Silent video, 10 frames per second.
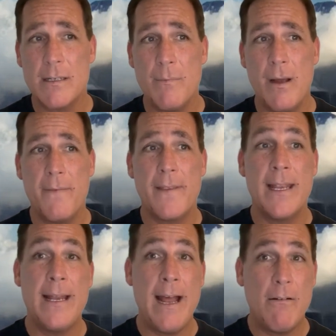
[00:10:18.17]
a month
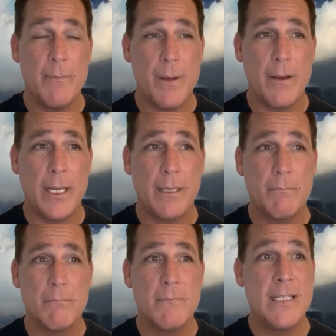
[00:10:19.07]
in alimony,
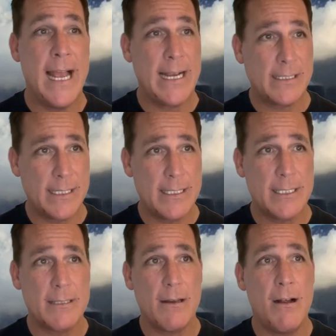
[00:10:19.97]

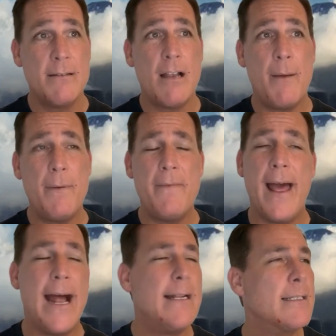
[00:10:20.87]
taxes on top of
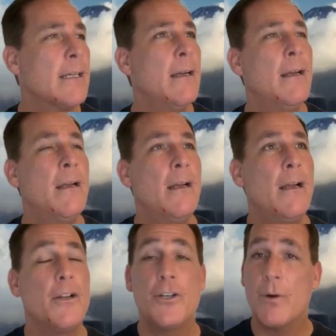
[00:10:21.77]
that,
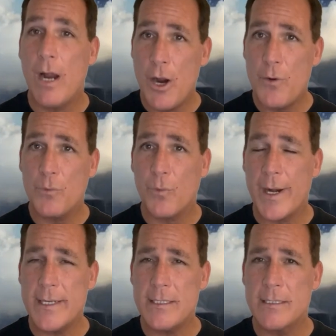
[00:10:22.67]
your own
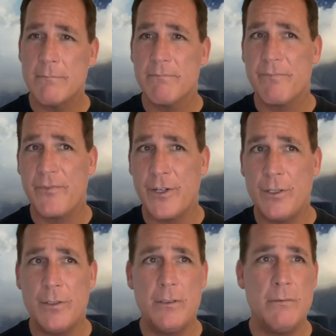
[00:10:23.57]
rent,
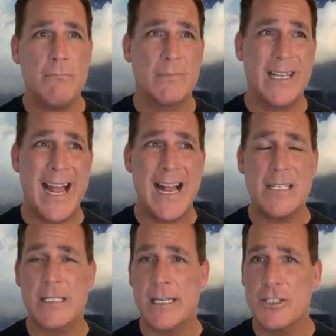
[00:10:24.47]
food,
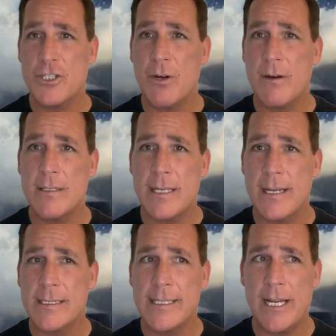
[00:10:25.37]
gas, insurance, and
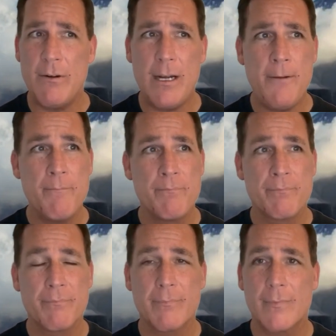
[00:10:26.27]
etc.
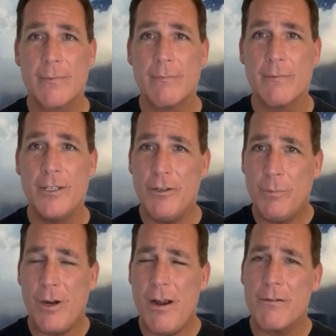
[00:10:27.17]
You're
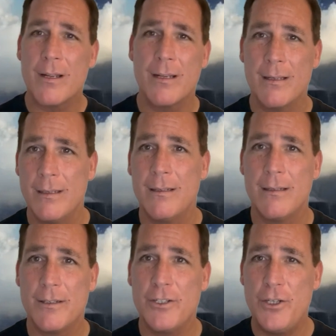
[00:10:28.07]
broke.
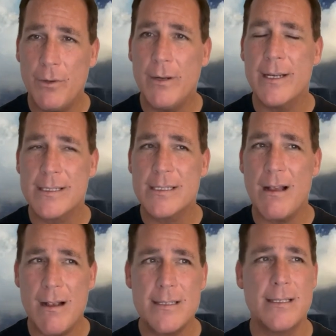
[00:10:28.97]
You're
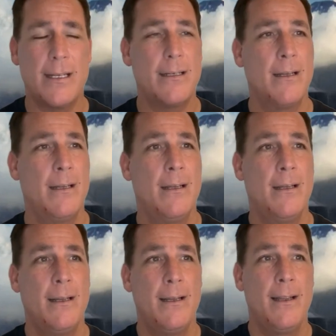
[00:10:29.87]
exhausted.
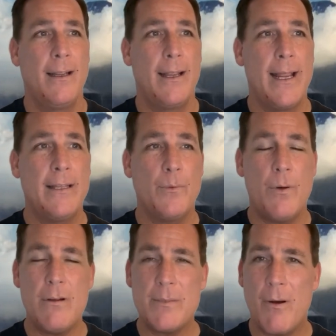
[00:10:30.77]
And the
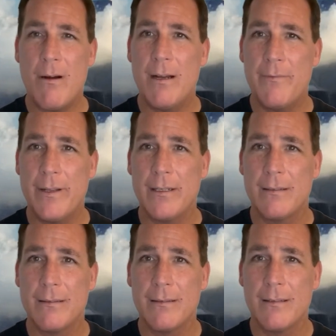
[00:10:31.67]
worst part of it,
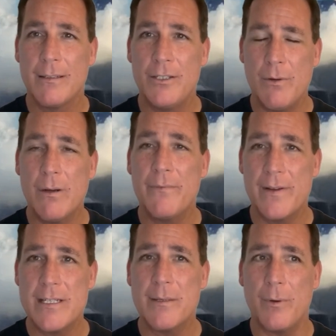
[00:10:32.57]
you're
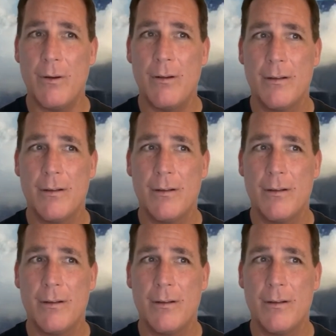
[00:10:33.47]
invisible.